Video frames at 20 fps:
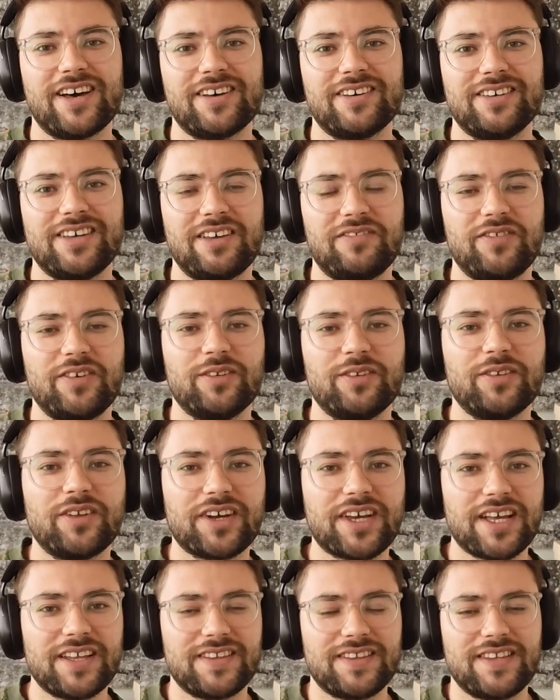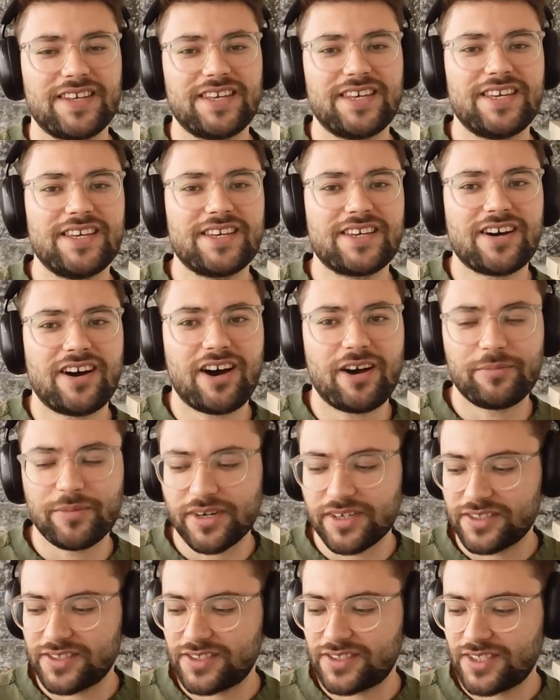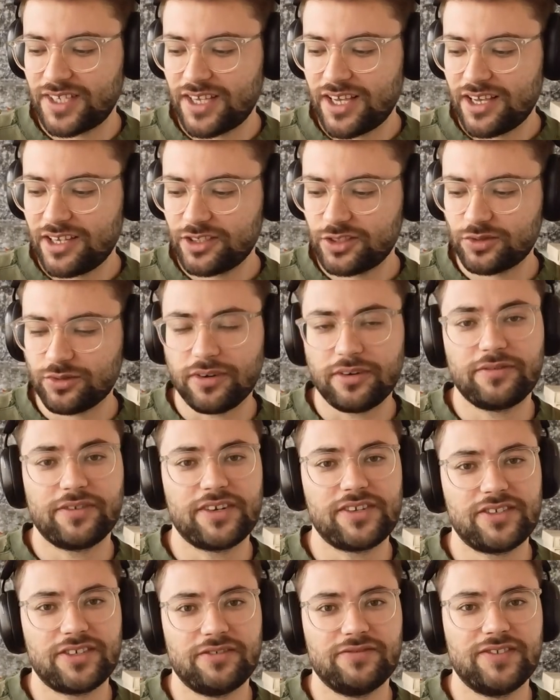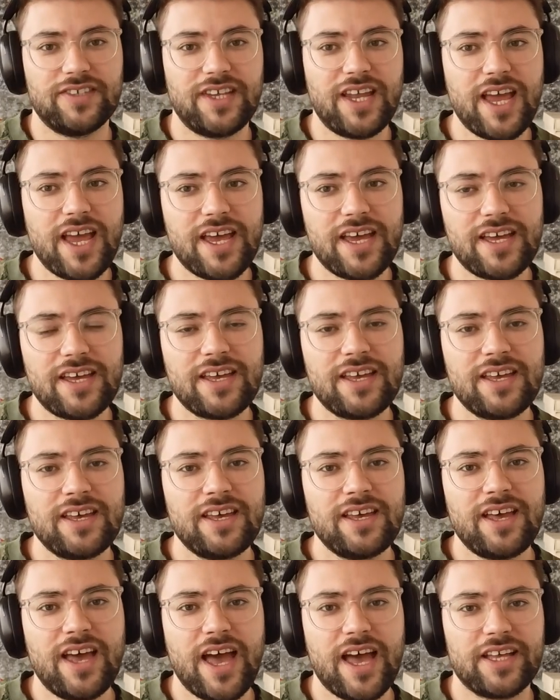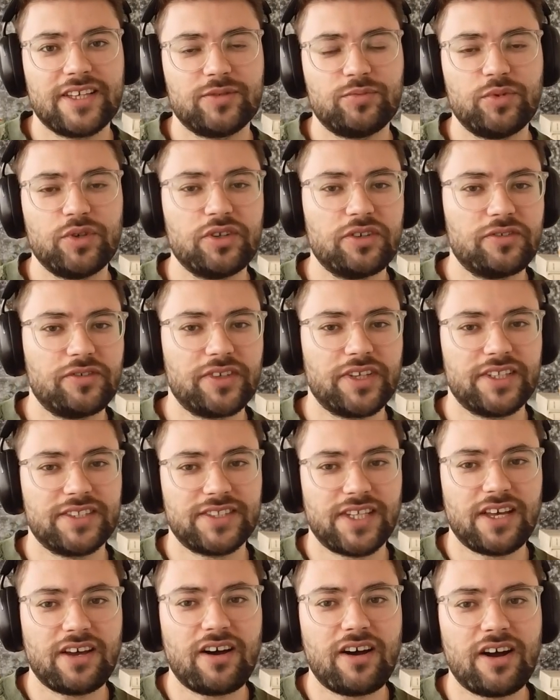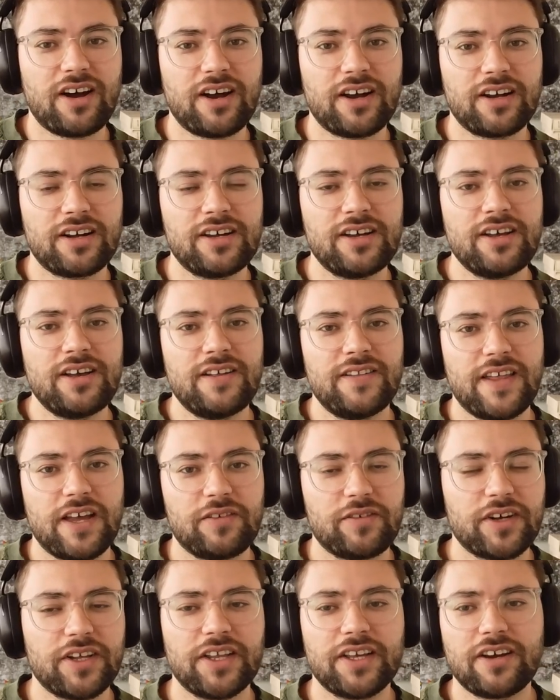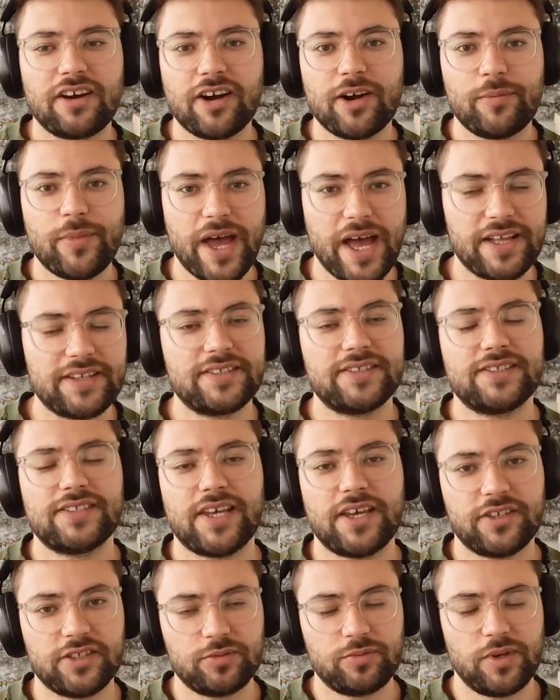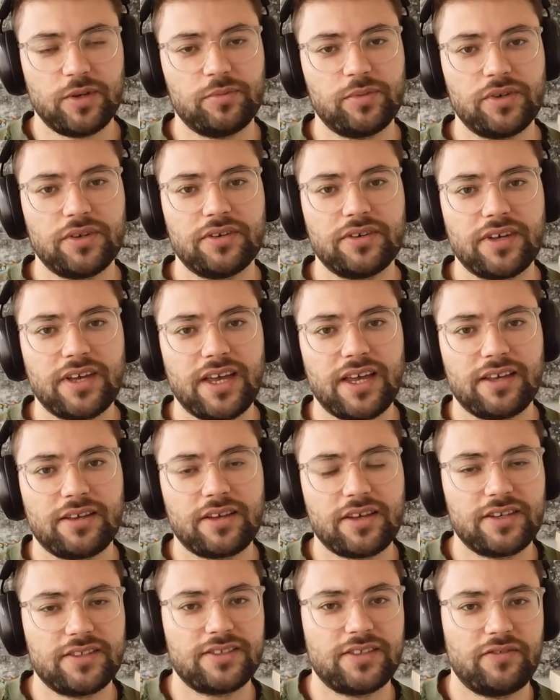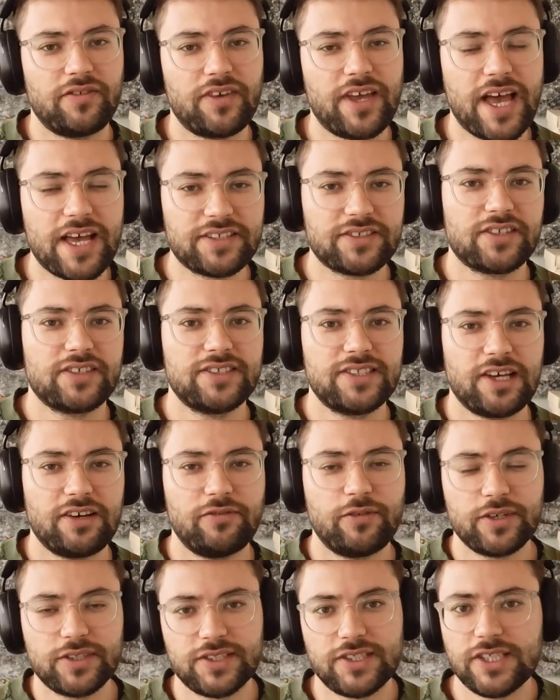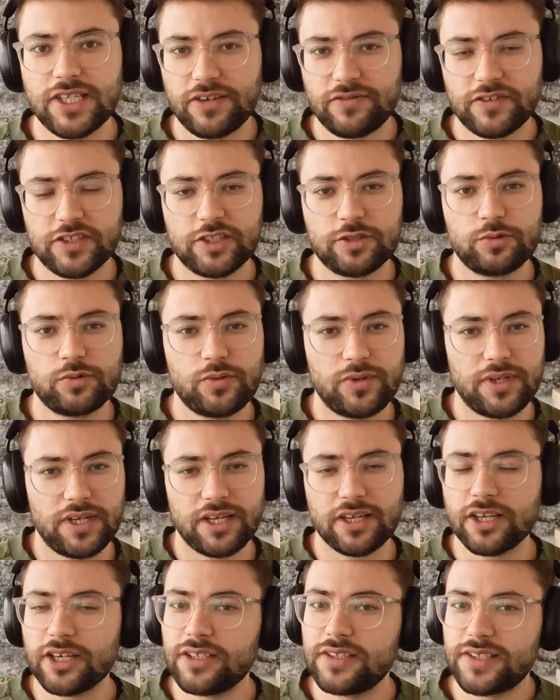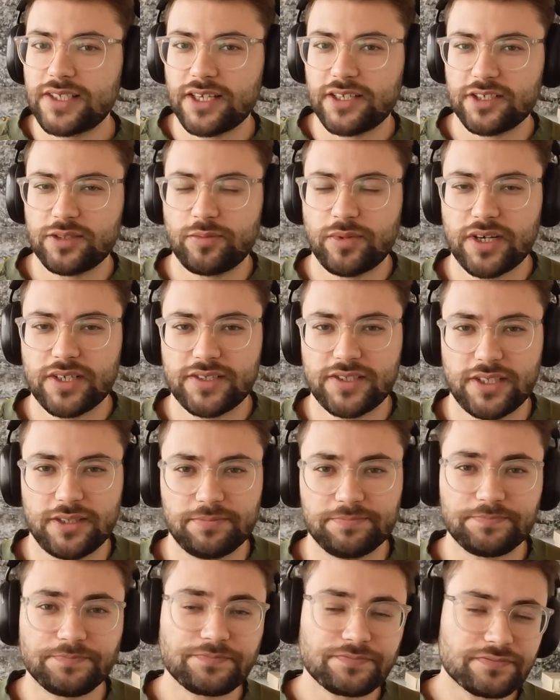if you look at the e-commerce storefronts of today, as beautiful as they really are bad salespeople. Because if you ask yourself what's the difference between a good salesperson